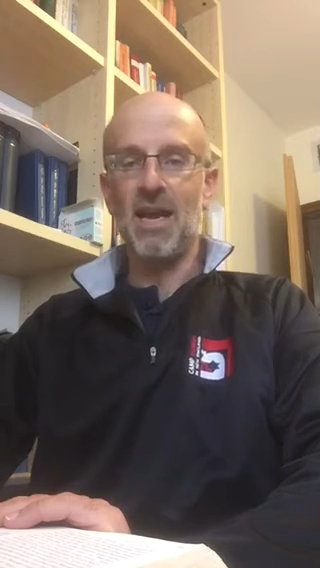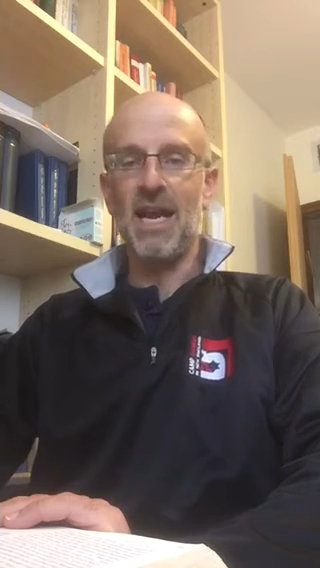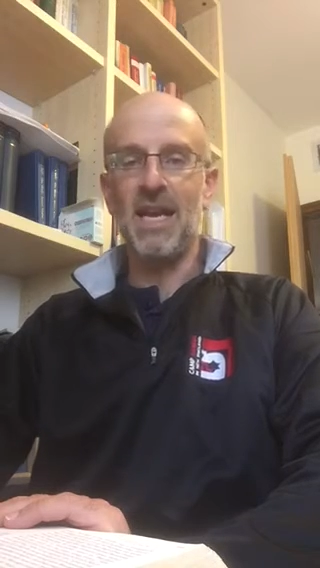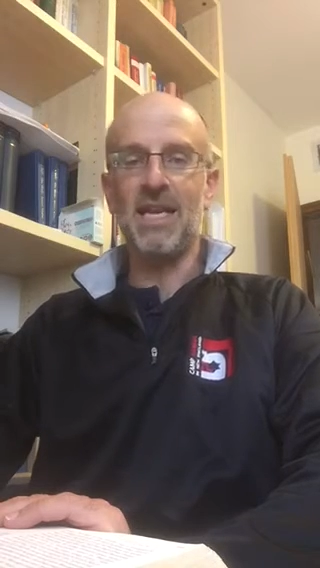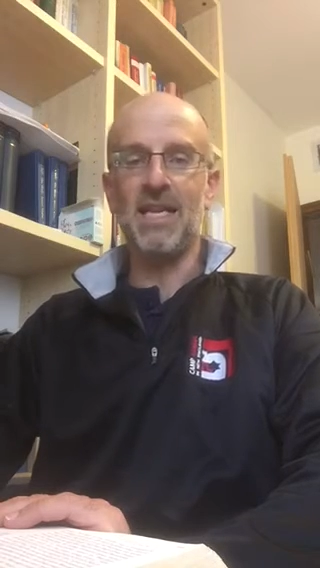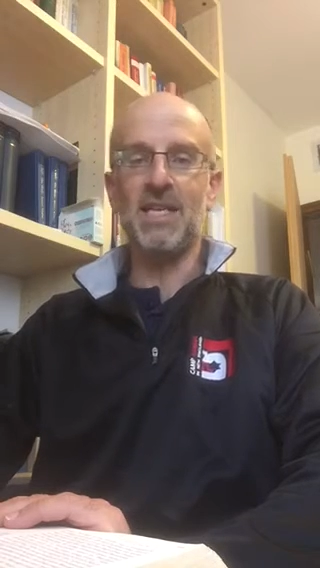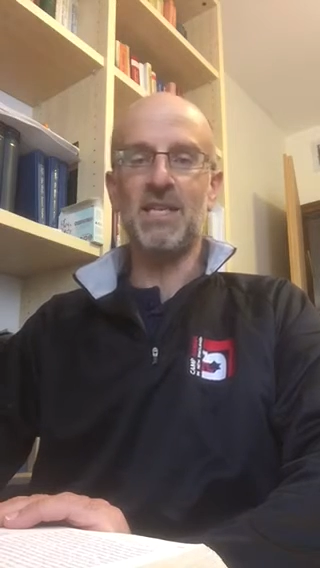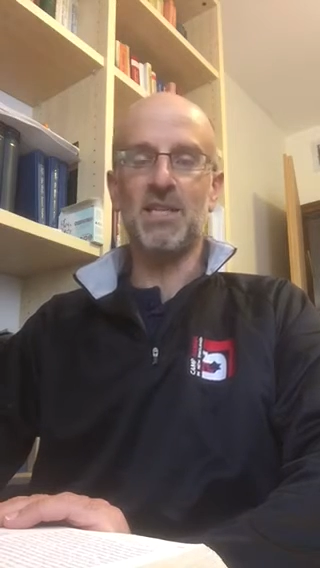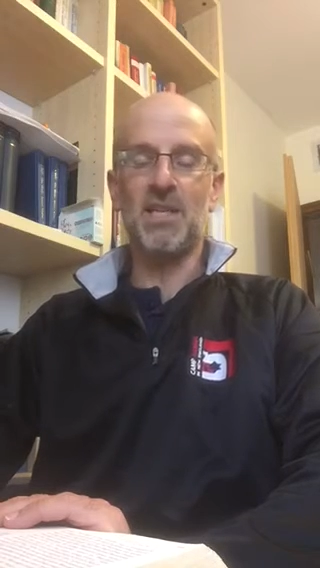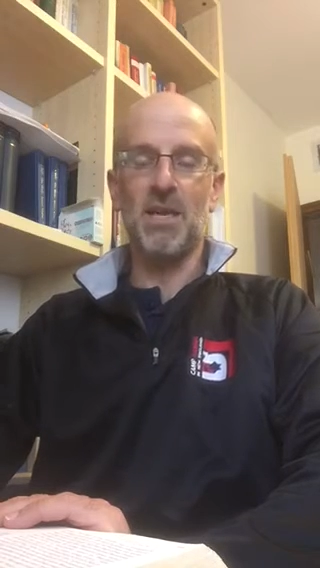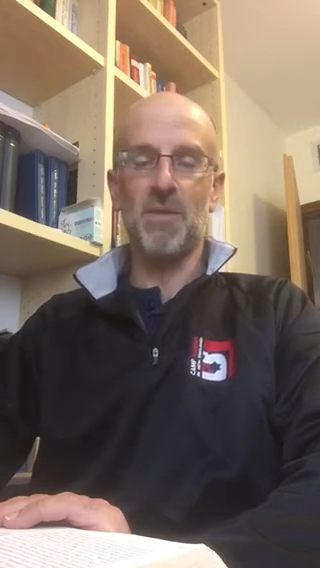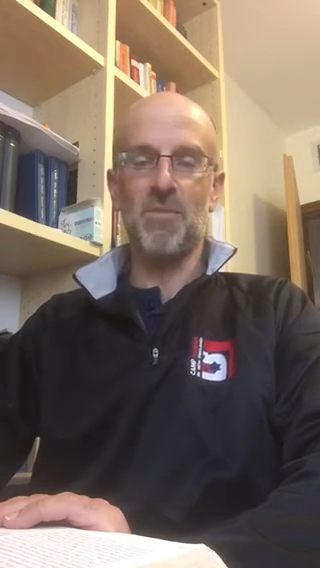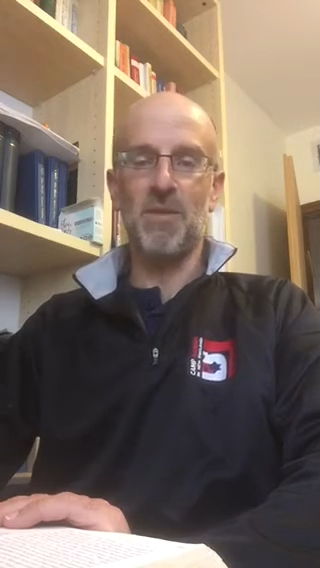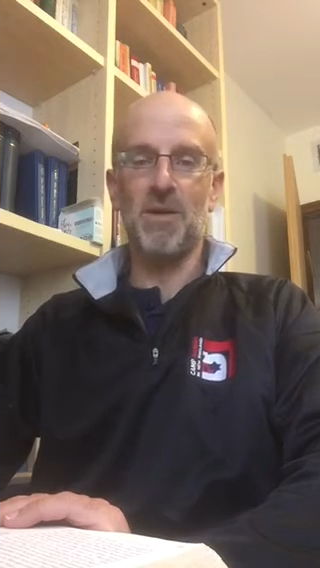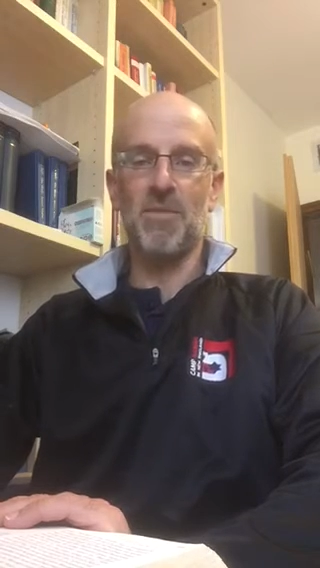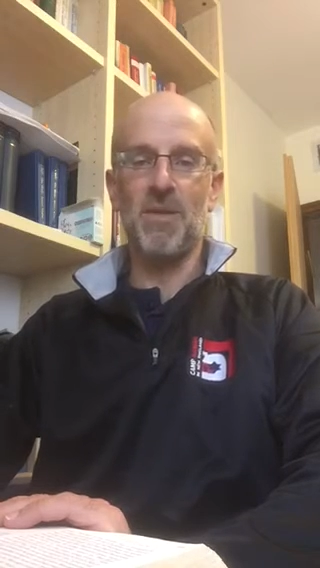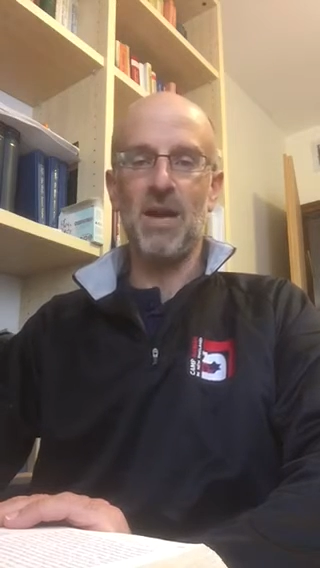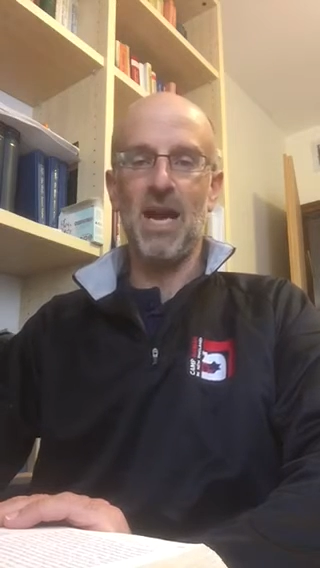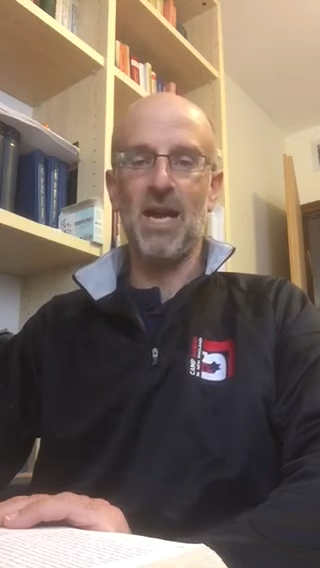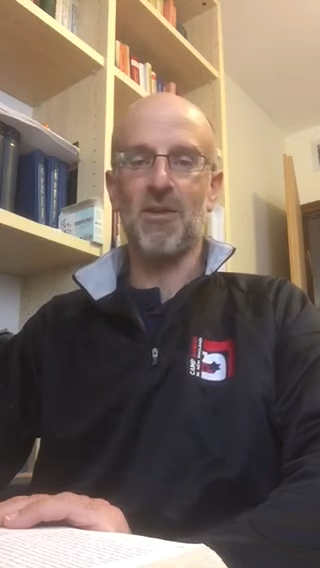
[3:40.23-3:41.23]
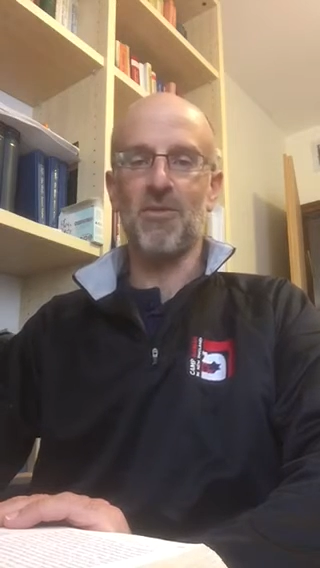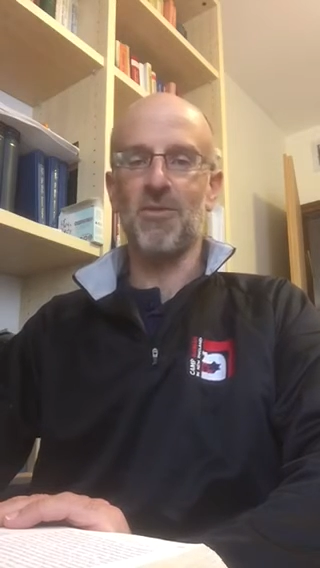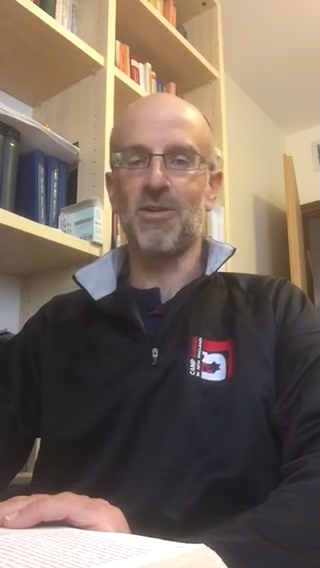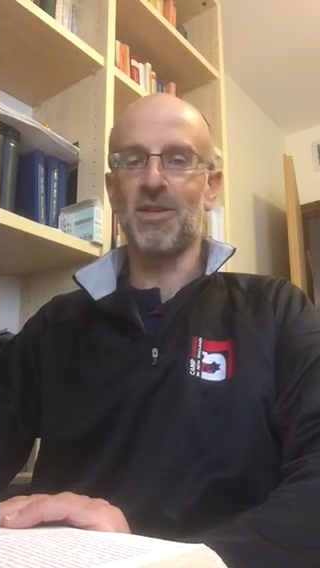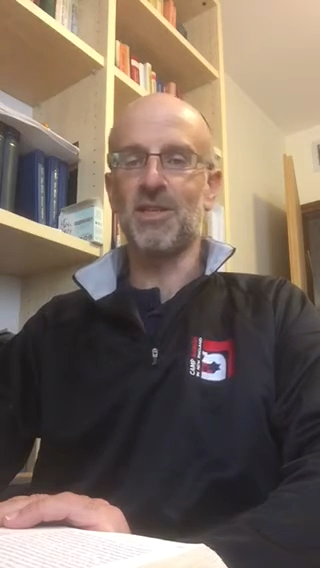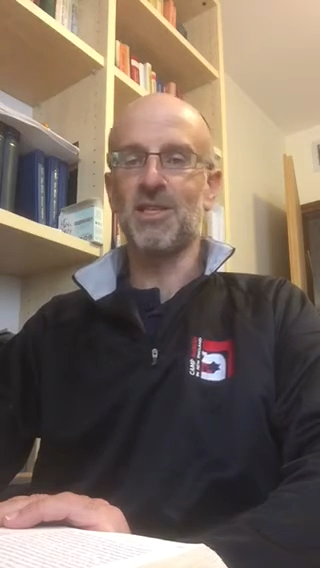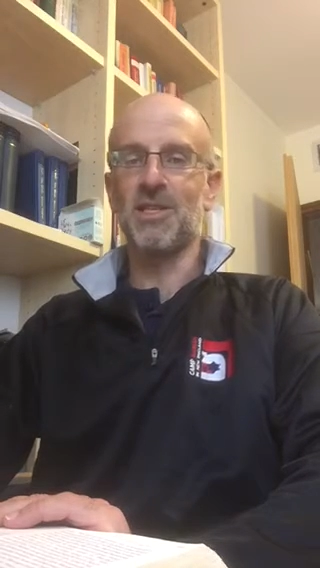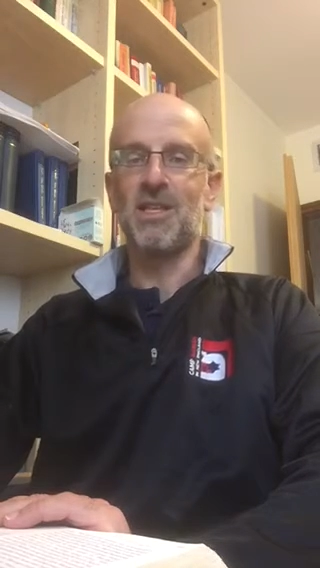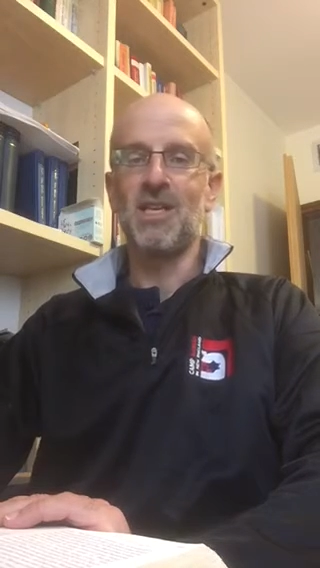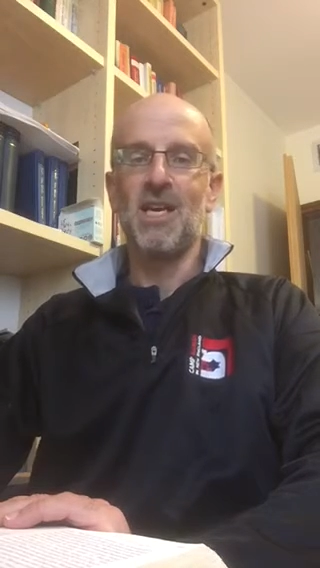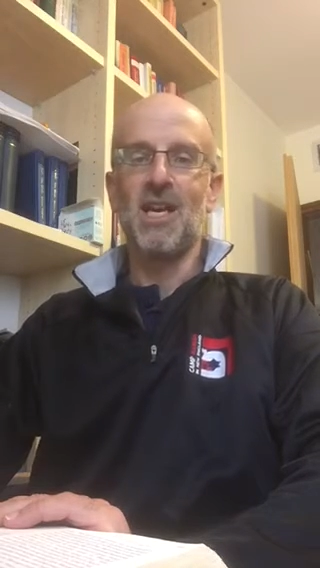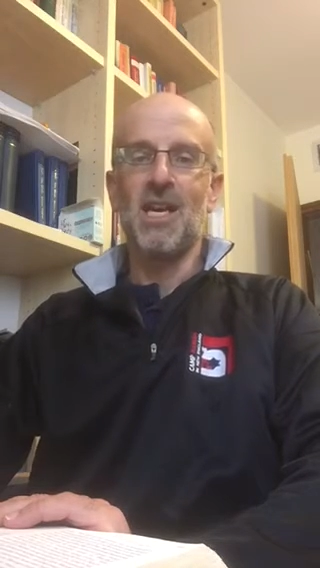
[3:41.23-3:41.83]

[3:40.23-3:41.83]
any skipping backwards.